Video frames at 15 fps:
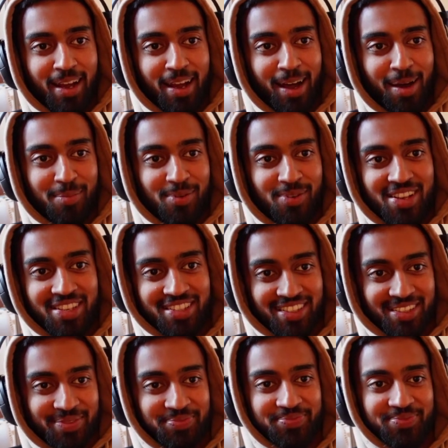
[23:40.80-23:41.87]

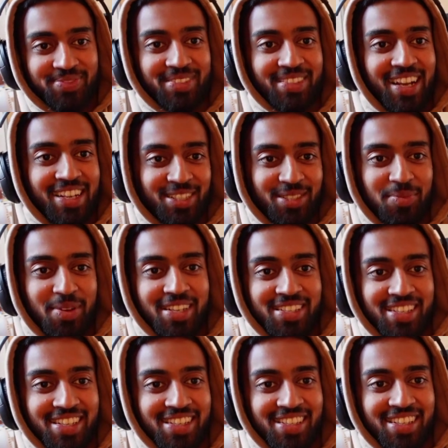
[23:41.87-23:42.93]
Abreza. I just
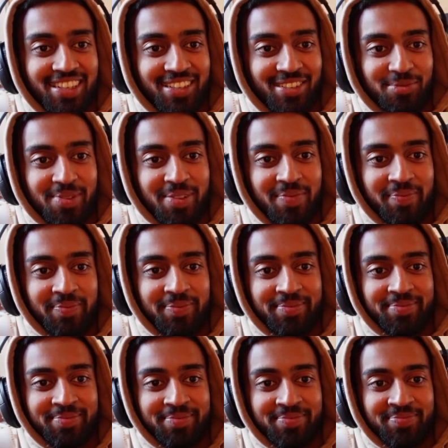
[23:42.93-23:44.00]
meditated today. Good man.
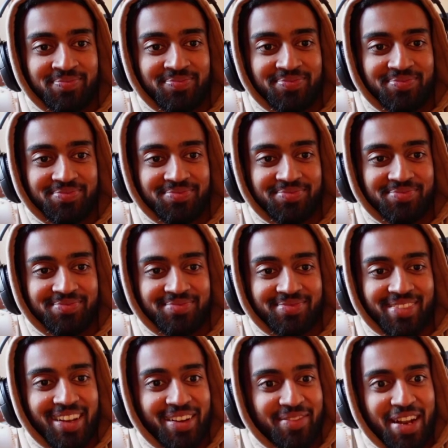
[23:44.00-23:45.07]

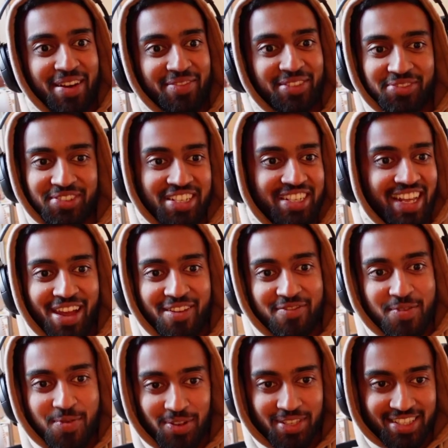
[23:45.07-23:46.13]
I'm gonna have to read like
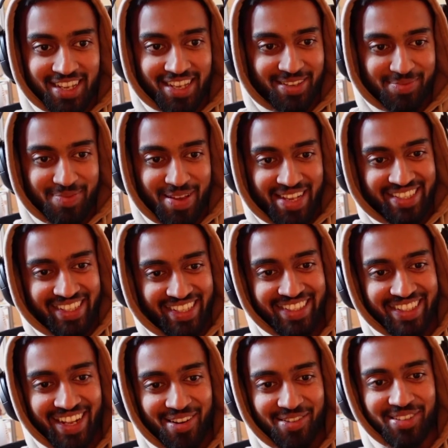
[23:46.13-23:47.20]
everyone's like a
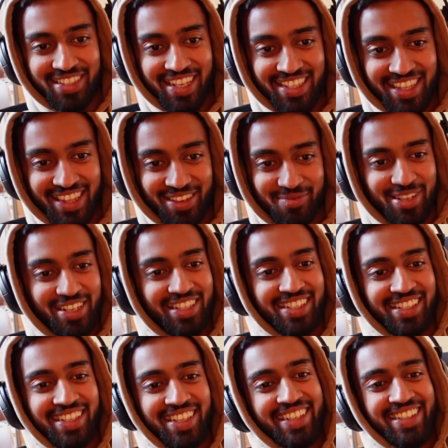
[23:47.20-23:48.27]
message now who says that they've
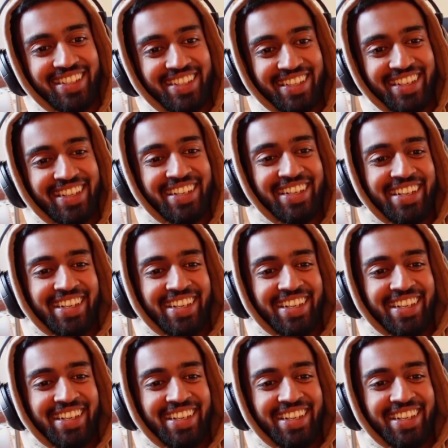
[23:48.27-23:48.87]
meditated.